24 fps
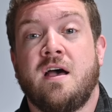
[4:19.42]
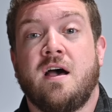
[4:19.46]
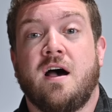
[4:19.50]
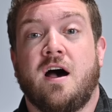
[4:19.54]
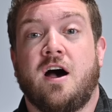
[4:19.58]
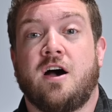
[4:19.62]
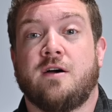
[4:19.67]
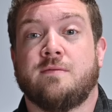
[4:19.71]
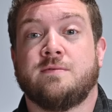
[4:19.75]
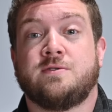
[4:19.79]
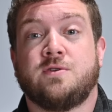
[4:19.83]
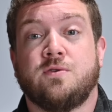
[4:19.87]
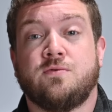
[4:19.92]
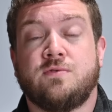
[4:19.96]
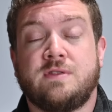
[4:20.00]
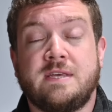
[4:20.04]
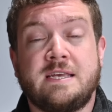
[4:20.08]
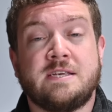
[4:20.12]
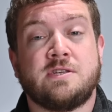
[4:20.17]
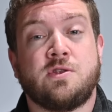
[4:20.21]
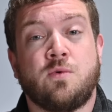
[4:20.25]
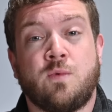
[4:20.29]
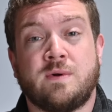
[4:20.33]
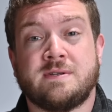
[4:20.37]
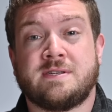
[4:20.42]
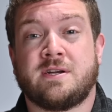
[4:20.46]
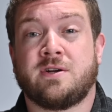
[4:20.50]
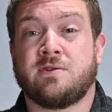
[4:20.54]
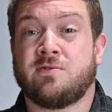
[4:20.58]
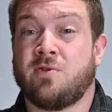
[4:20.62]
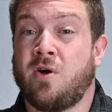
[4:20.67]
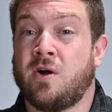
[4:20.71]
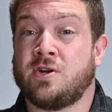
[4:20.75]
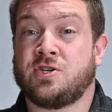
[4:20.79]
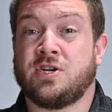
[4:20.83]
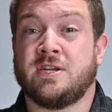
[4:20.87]
So these are the ones that are
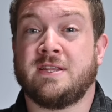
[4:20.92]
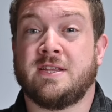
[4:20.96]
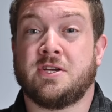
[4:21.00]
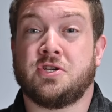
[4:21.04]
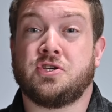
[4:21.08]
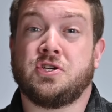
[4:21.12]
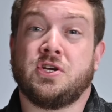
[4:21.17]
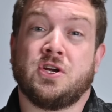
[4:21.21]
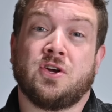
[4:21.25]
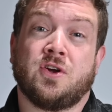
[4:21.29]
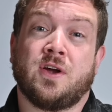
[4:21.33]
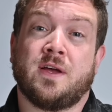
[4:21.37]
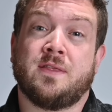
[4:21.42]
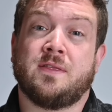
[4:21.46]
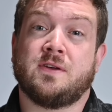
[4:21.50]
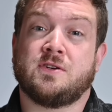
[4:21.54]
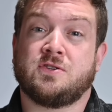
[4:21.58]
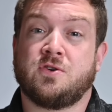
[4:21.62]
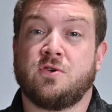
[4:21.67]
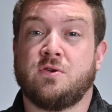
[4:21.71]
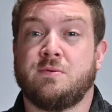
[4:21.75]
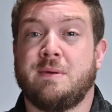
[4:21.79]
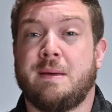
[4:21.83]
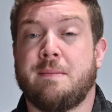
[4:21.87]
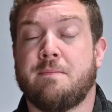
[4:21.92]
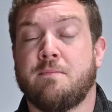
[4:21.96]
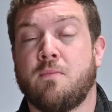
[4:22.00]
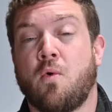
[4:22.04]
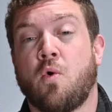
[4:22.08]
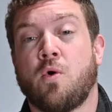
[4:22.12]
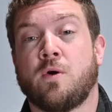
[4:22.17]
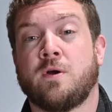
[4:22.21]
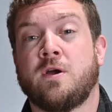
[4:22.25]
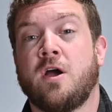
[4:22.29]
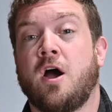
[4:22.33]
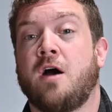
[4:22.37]
launching this year, and there's going to be
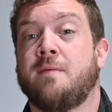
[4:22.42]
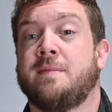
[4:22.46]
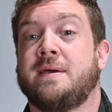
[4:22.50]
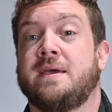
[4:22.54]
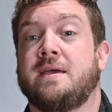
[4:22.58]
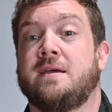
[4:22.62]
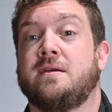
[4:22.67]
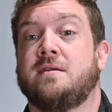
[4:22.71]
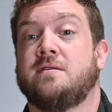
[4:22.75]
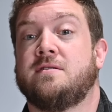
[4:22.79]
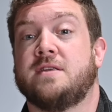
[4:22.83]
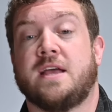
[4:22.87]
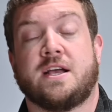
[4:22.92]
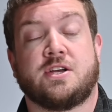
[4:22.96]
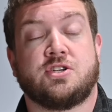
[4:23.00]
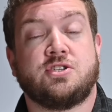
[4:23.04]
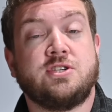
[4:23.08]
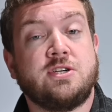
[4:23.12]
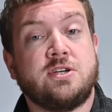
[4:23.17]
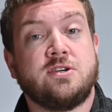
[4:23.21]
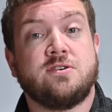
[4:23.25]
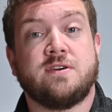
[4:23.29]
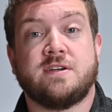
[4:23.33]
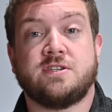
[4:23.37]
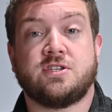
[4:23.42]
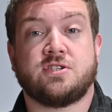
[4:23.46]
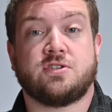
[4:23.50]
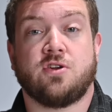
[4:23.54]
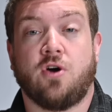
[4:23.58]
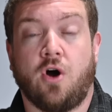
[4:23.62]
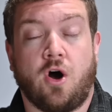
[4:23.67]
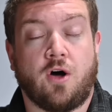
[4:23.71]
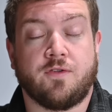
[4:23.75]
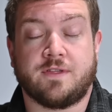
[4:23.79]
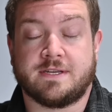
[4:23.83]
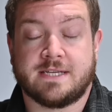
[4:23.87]
more coming next year, and just
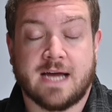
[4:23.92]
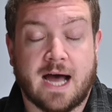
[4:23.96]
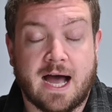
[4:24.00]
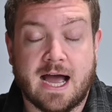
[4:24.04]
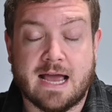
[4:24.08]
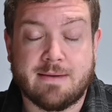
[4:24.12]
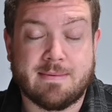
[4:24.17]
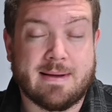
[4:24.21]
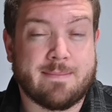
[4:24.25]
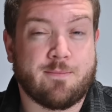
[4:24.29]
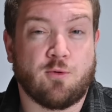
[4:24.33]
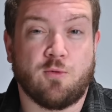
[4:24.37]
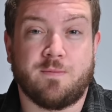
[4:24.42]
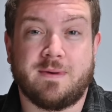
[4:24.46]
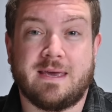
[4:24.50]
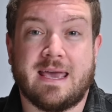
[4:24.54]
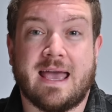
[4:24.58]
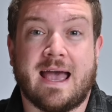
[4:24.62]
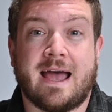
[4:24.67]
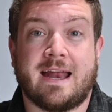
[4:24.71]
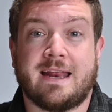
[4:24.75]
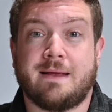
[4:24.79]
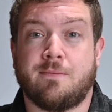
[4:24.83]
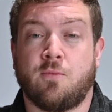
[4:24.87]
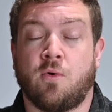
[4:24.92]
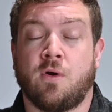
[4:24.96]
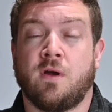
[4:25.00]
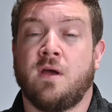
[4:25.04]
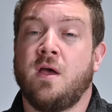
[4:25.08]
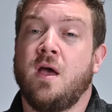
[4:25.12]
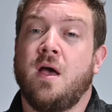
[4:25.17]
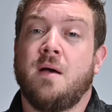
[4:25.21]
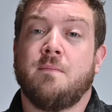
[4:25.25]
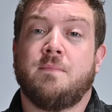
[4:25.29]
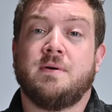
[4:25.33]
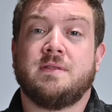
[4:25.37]
all the time Apple will be adding more.
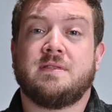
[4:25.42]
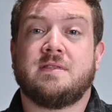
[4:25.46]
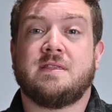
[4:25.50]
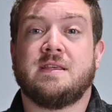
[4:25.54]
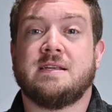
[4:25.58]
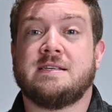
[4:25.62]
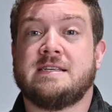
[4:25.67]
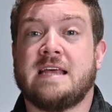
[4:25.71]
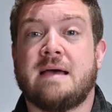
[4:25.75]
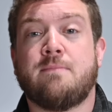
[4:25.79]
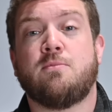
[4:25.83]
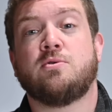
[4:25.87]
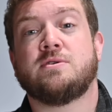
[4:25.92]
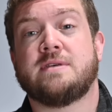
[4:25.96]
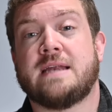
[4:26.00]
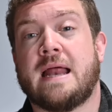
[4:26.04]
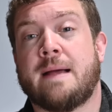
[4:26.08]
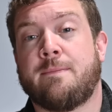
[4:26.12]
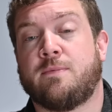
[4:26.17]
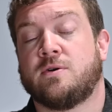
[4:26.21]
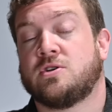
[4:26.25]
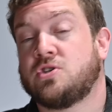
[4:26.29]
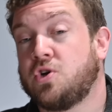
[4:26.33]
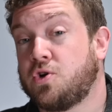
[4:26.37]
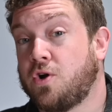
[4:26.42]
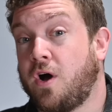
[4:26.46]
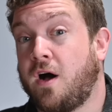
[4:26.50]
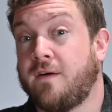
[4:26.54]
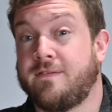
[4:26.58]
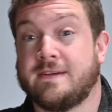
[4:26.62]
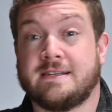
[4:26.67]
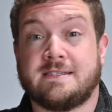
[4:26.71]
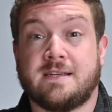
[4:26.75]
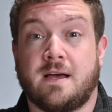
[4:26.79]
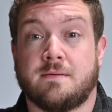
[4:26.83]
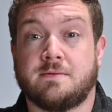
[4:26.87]
But the demos that Apple showed off
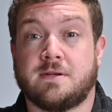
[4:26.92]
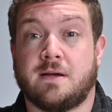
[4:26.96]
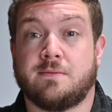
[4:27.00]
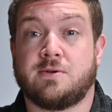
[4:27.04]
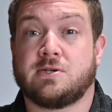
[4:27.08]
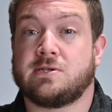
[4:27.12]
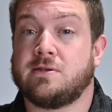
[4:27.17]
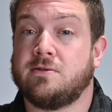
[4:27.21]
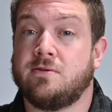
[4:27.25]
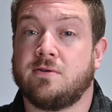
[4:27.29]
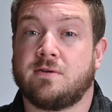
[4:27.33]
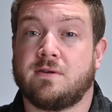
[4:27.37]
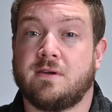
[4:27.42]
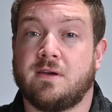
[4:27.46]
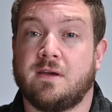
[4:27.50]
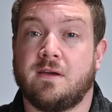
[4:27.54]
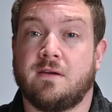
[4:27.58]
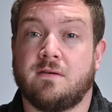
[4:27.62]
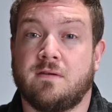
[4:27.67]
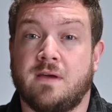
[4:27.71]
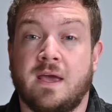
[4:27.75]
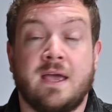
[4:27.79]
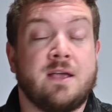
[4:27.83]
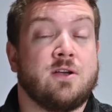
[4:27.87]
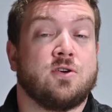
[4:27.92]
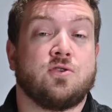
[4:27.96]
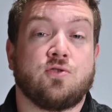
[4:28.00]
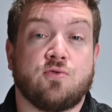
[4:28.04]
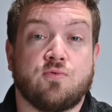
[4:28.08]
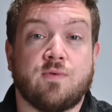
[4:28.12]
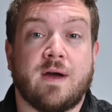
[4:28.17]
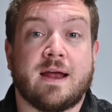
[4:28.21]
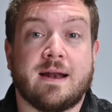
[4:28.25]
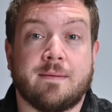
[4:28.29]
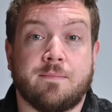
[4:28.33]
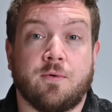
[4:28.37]
at DubDub just look
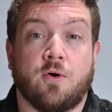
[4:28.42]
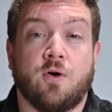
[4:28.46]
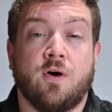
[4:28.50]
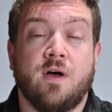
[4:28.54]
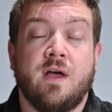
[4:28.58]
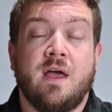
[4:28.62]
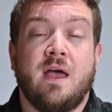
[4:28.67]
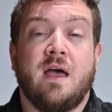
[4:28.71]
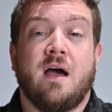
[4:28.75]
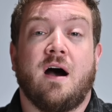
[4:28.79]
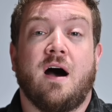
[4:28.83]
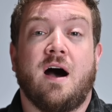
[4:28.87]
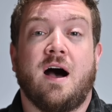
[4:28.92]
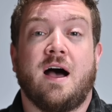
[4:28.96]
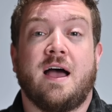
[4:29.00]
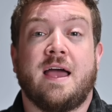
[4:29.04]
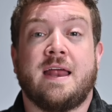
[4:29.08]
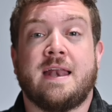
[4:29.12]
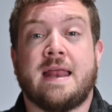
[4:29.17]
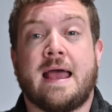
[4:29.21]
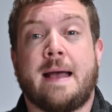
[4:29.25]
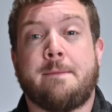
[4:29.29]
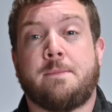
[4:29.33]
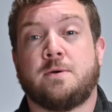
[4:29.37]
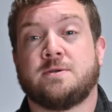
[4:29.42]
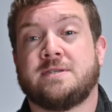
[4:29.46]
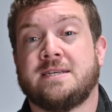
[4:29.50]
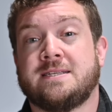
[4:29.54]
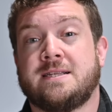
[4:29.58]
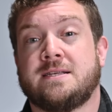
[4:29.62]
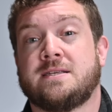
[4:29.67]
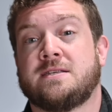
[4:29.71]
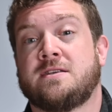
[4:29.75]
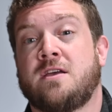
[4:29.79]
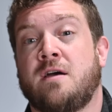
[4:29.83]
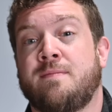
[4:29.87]
incredible. And Apple says
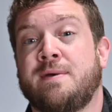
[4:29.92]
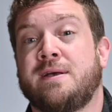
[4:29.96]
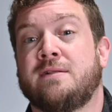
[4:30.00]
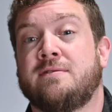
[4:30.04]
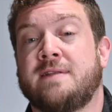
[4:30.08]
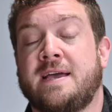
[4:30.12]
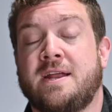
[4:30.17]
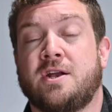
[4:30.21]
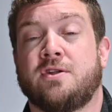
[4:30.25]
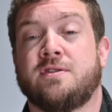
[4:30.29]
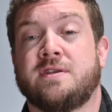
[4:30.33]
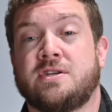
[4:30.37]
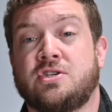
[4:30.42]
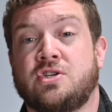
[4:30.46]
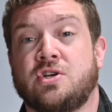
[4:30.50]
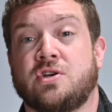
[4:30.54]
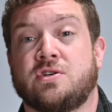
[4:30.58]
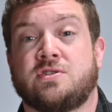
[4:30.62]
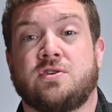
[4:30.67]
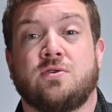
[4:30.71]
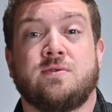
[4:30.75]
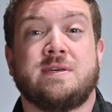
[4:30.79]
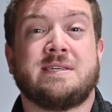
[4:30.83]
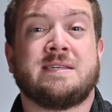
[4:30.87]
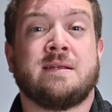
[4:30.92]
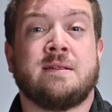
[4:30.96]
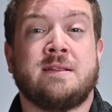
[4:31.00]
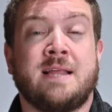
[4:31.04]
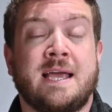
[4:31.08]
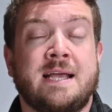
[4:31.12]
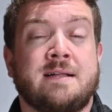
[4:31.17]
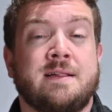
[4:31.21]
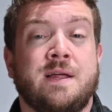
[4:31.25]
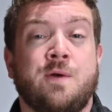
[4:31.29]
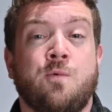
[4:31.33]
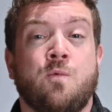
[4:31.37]
this is coming later this year, so this
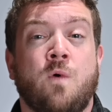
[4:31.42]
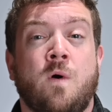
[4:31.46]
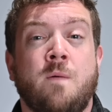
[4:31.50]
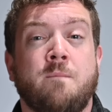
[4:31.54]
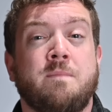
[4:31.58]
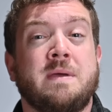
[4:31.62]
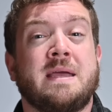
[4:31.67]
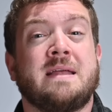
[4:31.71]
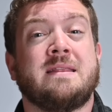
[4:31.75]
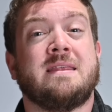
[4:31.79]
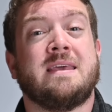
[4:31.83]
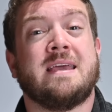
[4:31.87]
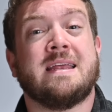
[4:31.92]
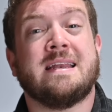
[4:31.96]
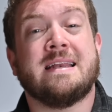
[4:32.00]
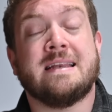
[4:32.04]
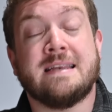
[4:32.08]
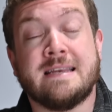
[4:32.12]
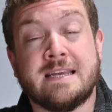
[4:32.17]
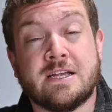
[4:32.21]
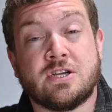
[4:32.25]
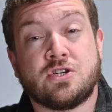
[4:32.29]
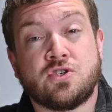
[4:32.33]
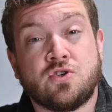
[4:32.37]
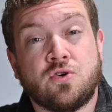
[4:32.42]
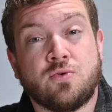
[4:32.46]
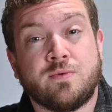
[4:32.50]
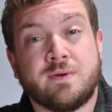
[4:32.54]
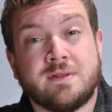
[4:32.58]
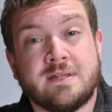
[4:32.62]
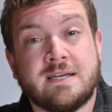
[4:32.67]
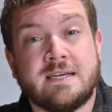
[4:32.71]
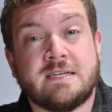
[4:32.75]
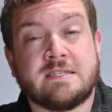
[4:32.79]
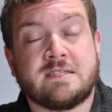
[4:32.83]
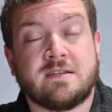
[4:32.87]
likely won't be in the initial
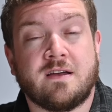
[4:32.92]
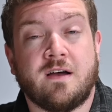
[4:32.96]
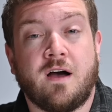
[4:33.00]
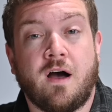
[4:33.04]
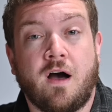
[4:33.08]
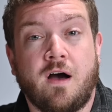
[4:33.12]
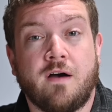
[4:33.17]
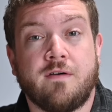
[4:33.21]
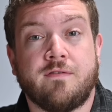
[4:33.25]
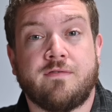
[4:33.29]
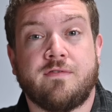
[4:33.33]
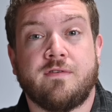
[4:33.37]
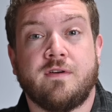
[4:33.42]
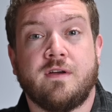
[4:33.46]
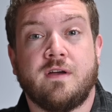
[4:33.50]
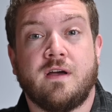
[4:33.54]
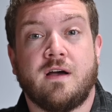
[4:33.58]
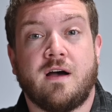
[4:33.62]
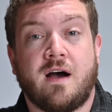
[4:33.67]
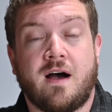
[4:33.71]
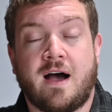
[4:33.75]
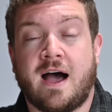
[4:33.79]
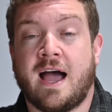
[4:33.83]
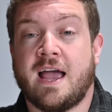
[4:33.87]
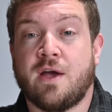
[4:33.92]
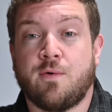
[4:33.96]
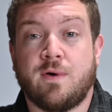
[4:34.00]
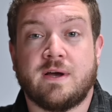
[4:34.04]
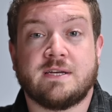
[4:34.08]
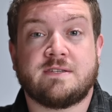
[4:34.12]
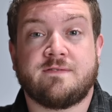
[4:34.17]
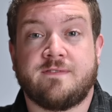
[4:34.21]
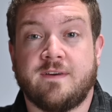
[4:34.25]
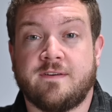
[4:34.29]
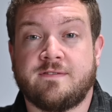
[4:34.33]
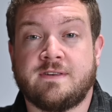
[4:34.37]
release of
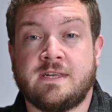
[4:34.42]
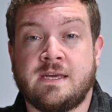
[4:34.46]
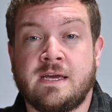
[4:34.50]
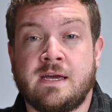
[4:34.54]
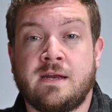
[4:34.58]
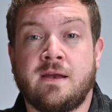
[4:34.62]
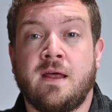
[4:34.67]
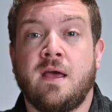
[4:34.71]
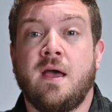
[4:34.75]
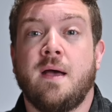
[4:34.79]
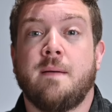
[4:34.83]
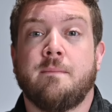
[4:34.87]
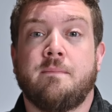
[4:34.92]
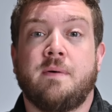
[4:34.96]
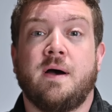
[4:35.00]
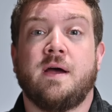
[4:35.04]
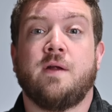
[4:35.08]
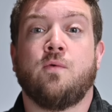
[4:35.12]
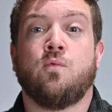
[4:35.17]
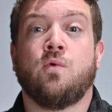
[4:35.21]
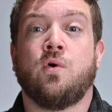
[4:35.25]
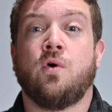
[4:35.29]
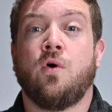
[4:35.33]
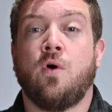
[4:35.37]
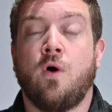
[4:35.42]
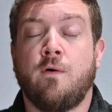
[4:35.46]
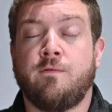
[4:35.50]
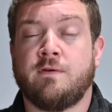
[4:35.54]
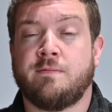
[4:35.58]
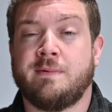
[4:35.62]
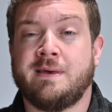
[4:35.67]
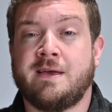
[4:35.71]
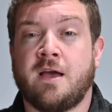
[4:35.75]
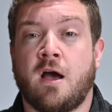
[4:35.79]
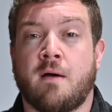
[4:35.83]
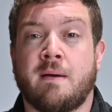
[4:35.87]
iOS 15, but will hopefully
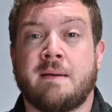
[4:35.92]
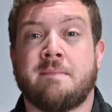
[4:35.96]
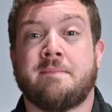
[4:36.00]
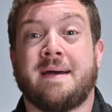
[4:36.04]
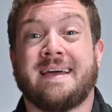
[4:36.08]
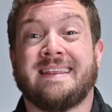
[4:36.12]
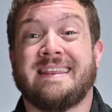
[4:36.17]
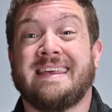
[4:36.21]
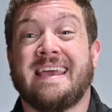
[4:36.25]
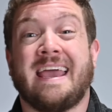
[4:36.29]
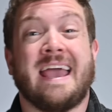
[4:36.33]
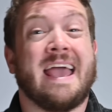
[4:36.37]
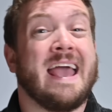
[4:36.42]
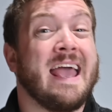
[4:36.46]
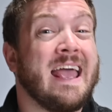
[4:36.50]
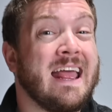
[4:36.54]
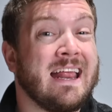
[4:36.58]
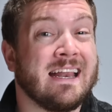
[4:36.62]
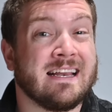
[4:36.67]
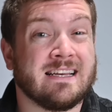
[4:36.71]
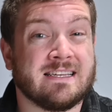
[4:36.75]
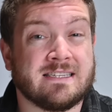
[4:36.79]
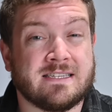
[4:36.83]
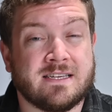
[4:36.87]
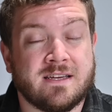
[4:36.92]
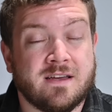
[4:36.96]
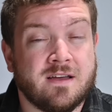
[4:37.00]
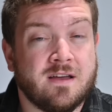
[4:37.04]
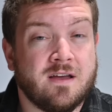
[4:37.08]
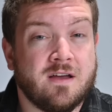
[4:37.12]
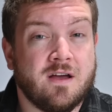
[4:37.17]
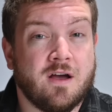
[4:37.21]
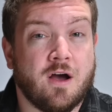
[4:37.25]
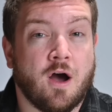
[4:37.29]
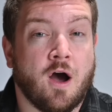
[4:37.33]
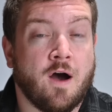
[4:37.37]
be coming by the end
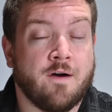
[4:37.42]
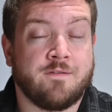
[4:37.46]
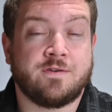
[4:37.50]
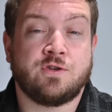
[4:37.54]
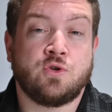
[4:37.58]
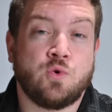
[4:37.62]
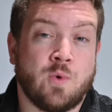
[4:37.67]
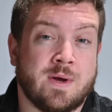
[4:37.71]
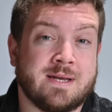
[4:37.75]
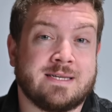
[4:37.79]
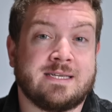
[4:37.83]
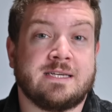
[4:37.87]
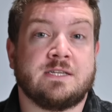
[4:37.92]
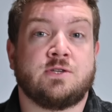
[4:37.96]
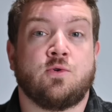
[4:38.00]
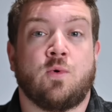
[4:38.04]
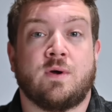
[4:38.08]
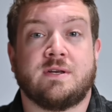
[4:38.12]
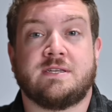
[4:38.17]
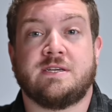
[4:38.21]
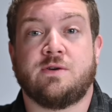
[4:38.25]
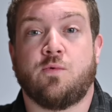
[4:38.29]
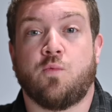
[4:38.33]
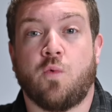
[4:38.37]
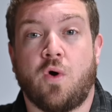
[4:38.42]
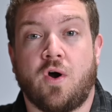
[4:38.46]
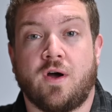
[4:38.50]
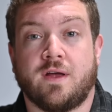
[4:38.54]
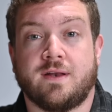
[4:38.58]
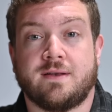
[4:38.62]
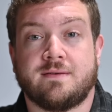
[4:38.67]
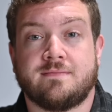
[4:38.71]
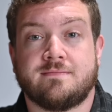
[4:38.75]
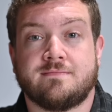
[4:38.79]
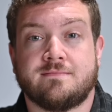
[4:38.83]
of 2021.